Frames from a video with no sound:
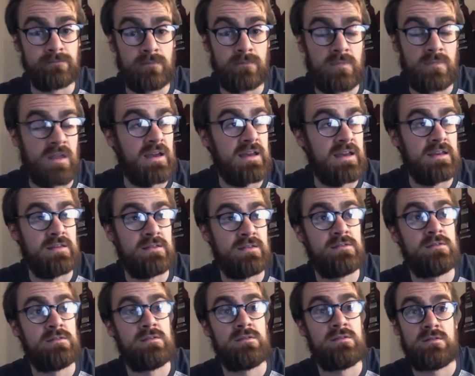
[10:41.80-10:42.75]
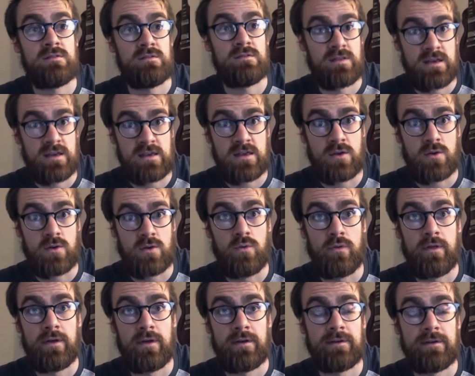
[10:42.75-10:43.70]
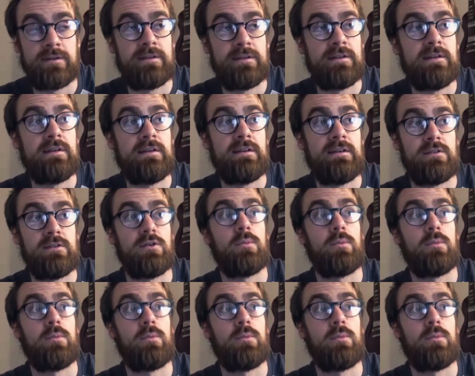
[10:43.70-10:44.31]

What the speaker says: is taking all its